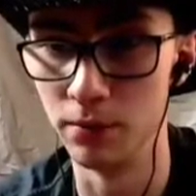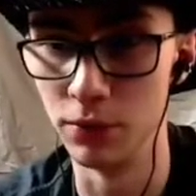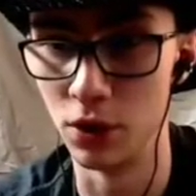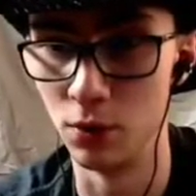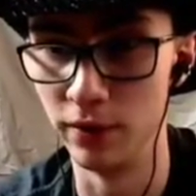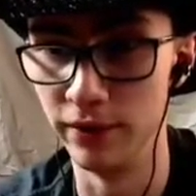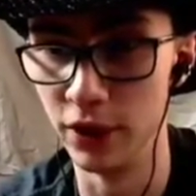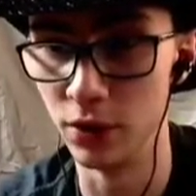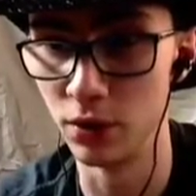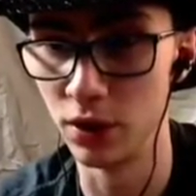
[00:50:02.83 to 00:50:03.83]
all one
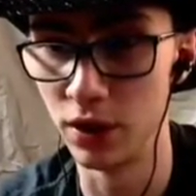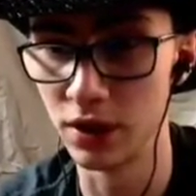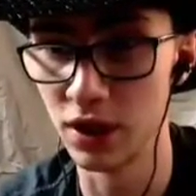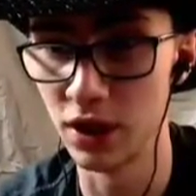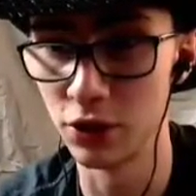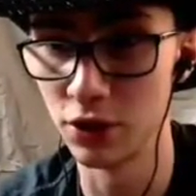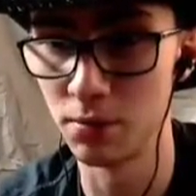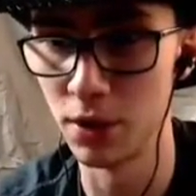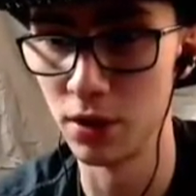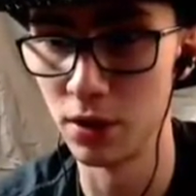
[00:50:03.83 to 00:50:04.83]
video or not is kind of just
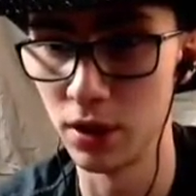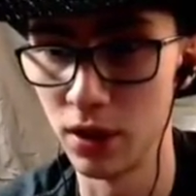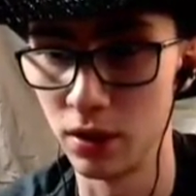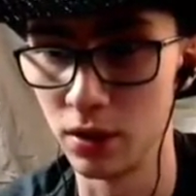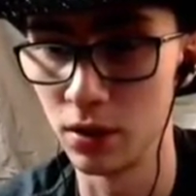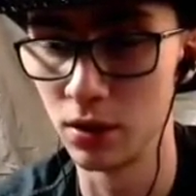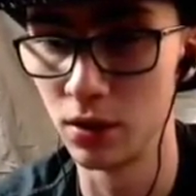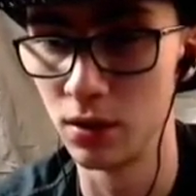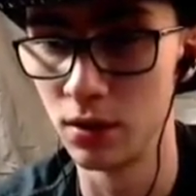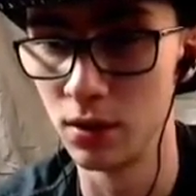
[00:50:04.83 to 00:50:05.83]
dependent on that.
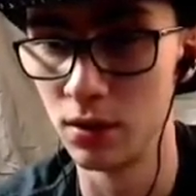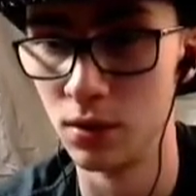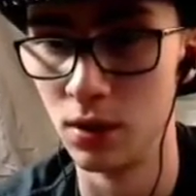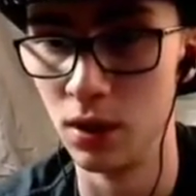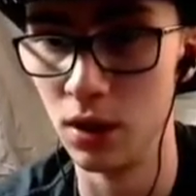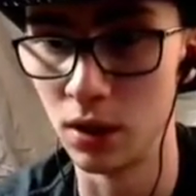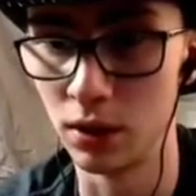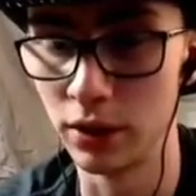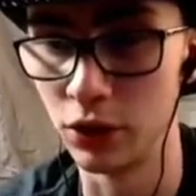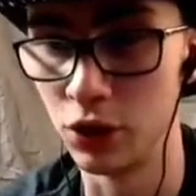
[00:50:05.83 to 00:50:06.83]
Luckily,
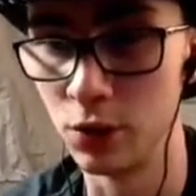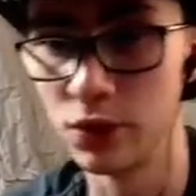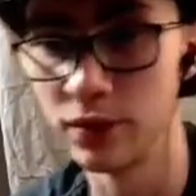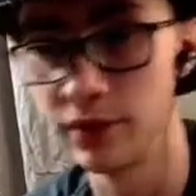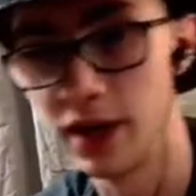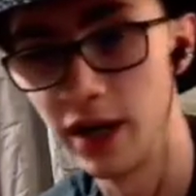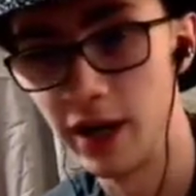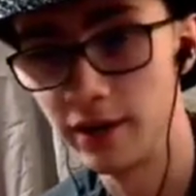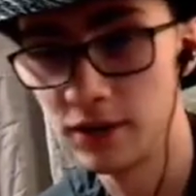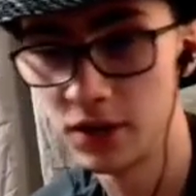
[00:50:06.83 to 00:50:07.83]
the 2
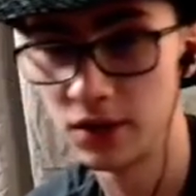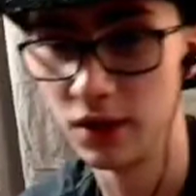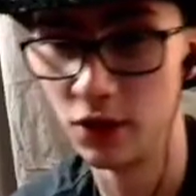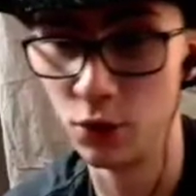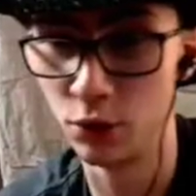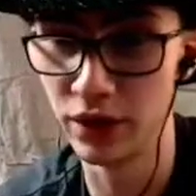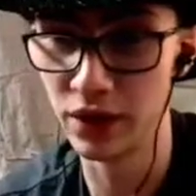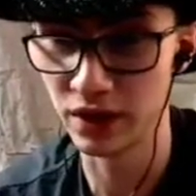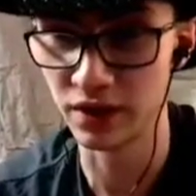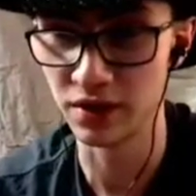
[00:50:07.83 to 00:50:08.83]
survives, the only
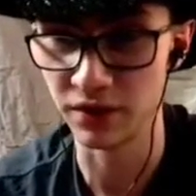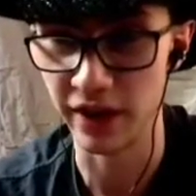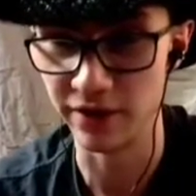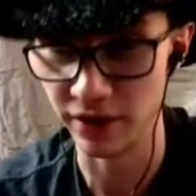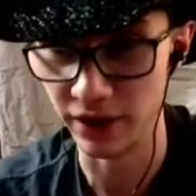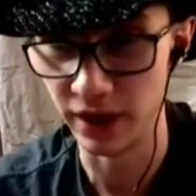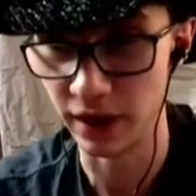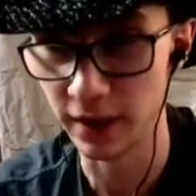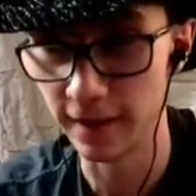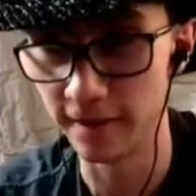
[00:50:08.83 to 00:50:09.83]
thing that survives over
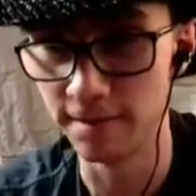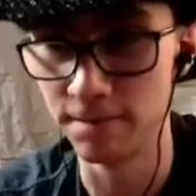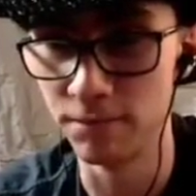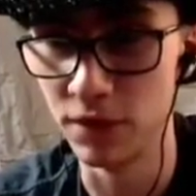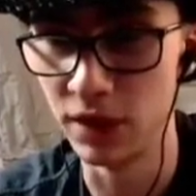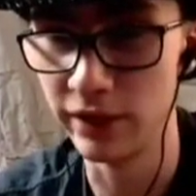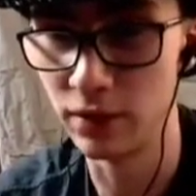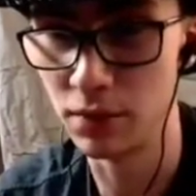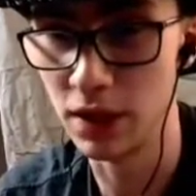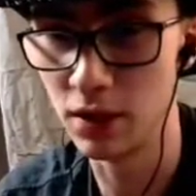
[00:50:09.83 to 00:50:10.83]
there, leaving
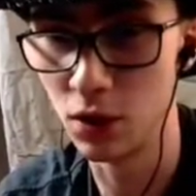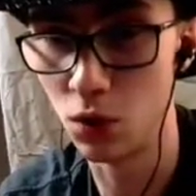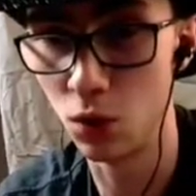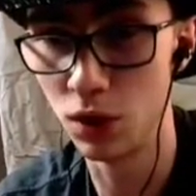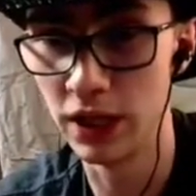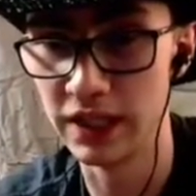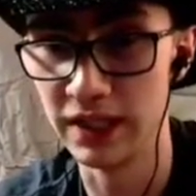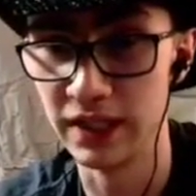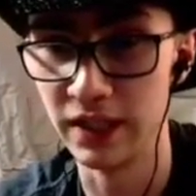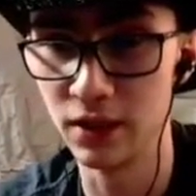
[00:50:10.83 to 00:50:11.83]
me the hole I
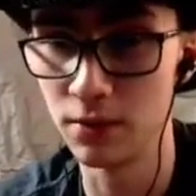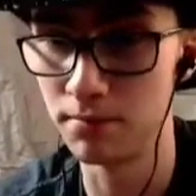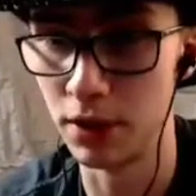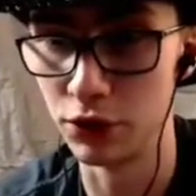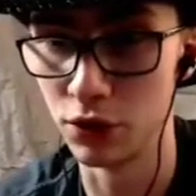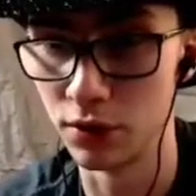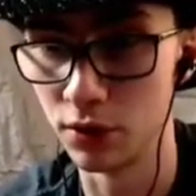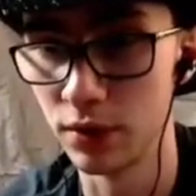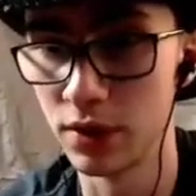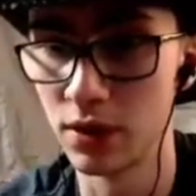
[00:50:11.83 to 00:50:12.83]
need to punch
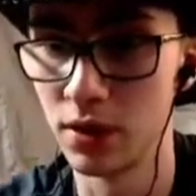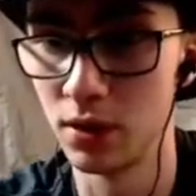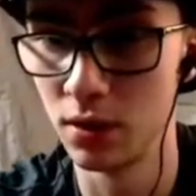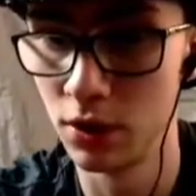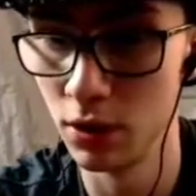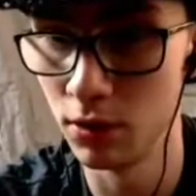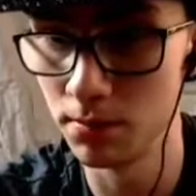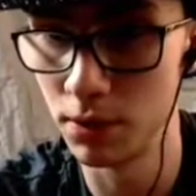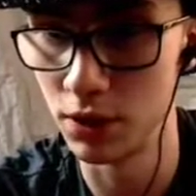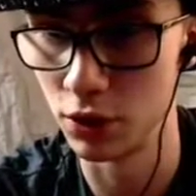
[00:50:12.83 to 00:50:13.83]
through its Europe
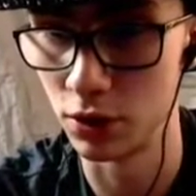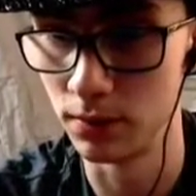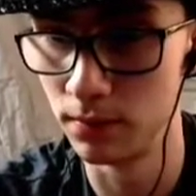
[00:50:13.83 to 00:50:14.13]
position.